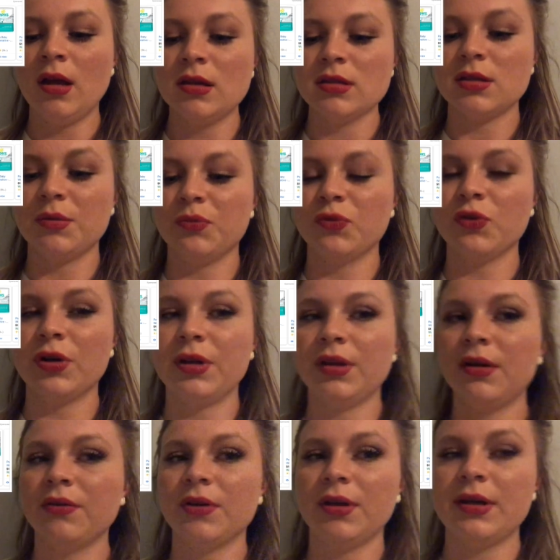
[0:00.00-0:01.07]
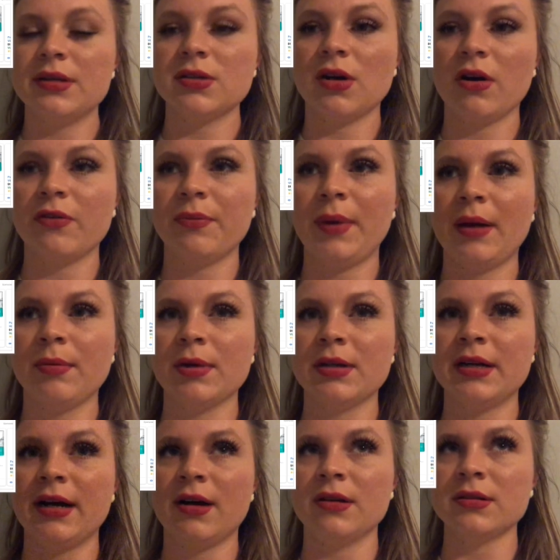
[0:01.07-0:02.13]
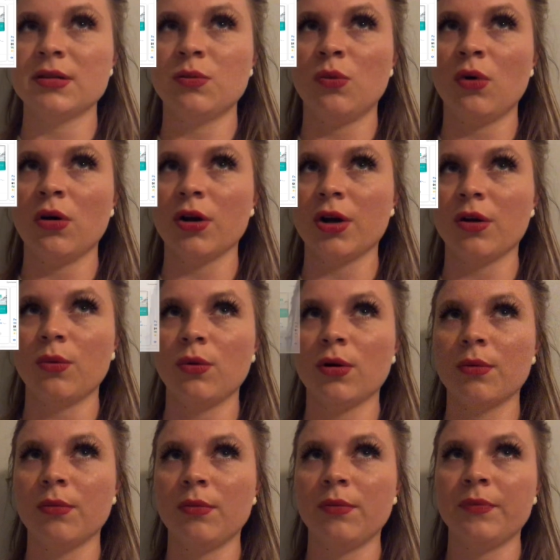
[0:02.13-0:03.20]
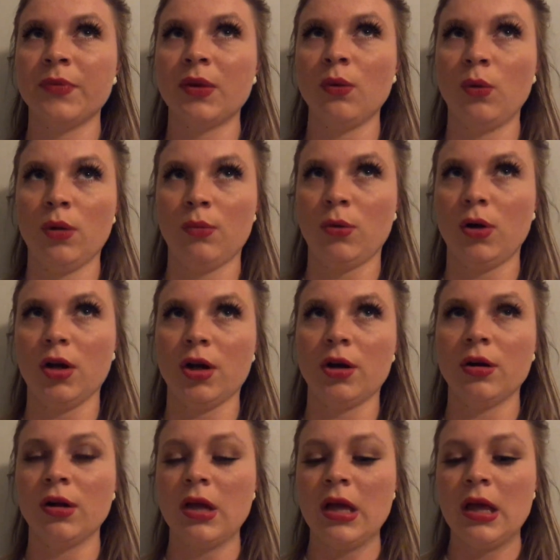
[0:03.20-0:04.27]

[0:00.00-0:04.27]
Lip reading: some really, really soft paper towels and water, warm water.